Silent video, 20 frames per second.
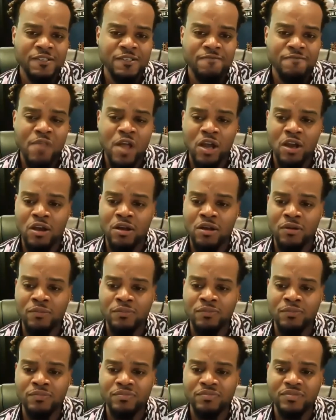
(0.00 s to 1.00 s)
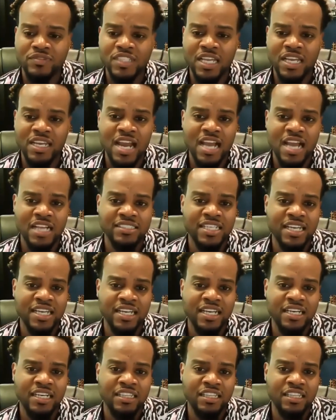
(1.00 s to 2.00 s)
um, and not taking
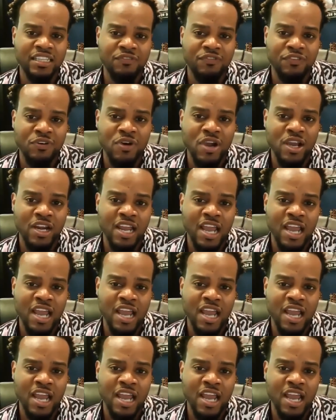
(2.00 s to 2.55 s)
anything for granted.